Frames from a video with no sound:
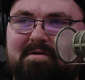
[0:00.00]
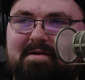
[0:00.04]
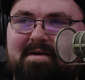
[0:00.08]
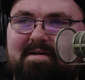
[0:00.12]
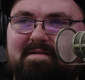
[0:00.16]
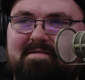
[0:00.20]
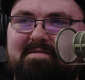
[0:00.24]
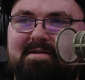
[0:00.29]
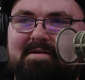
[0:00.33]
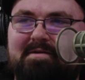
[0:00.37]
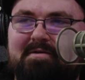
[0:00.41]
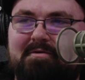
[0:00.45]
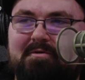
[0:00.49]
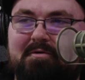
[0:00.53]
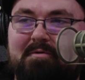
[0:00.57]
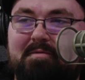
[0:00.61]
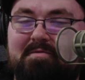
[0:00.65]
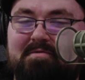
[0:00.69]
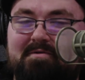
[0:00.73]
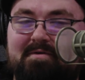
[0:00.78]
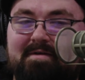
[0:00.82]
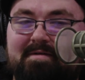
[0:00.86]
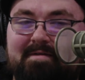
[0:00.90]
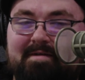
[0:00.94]
guys get in your group
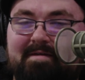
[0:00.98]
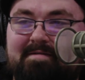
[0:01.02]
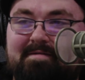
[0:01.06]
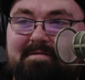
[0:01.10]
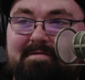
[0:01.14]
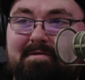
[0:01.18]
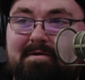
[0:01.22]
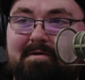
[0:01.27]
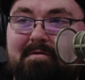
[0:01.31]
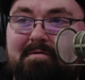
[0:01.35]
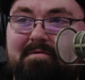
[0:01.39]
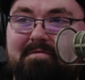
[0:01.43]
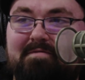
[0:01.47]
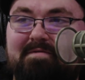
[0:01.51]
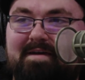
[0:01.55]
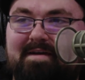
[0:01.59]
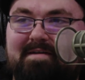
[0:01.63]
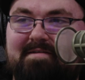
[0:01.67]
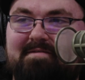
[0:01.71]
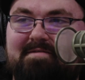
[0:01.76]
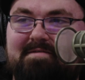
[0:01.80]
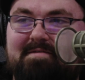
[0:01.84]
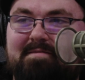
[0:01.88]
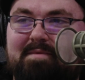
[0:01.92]
so you at least know the
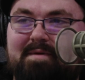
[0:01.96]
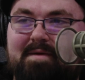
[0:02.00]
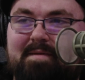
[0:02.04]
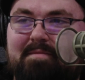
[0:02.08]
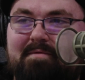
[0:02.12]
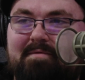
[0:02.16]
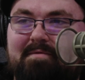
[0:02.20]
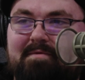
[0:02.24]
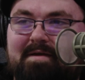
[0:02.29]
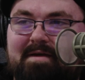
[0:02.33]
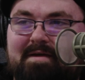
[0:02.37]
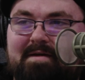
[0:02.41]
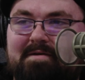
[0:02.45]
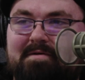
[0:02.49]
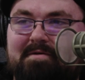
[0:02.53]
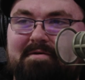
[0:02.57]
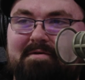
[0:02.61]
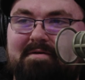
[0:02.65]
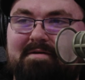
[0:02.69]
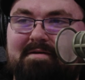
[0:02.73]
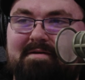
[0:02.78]
faces of the people that you're,